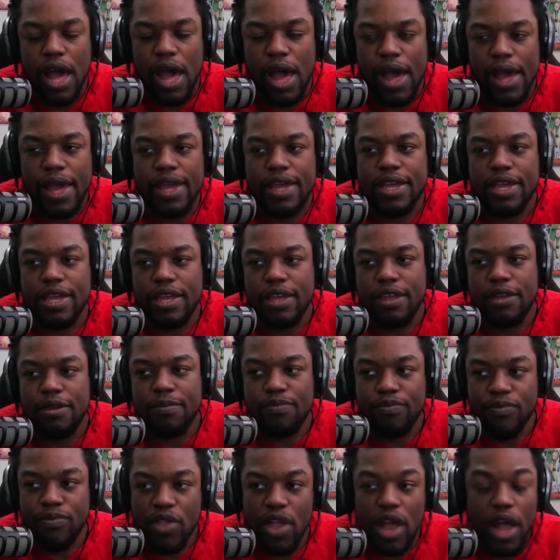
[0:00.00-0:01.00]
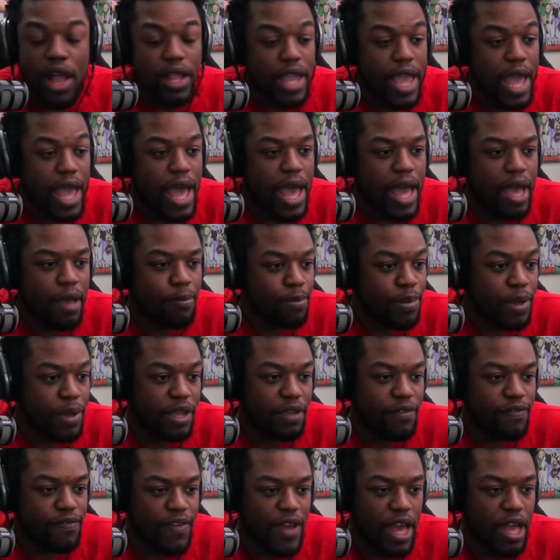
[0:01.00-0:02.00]
I'm not a
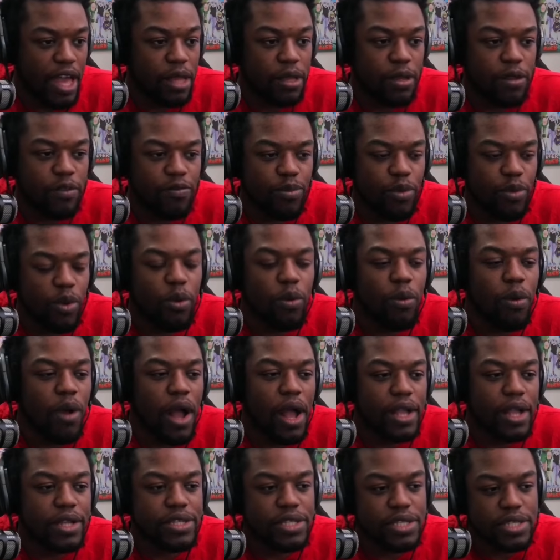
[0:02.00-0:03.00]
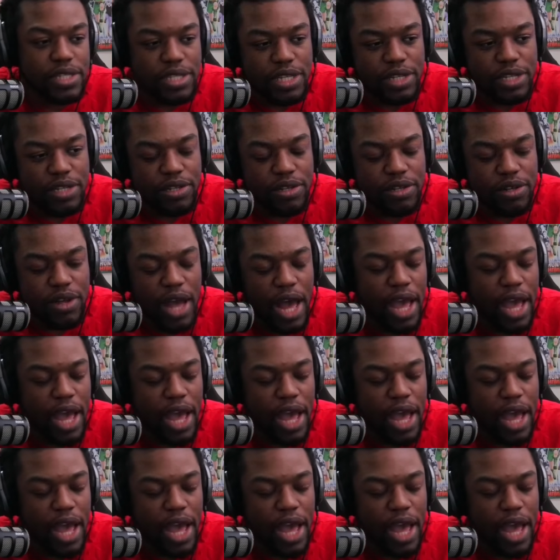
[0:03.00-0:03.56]
big fan of Mirage still.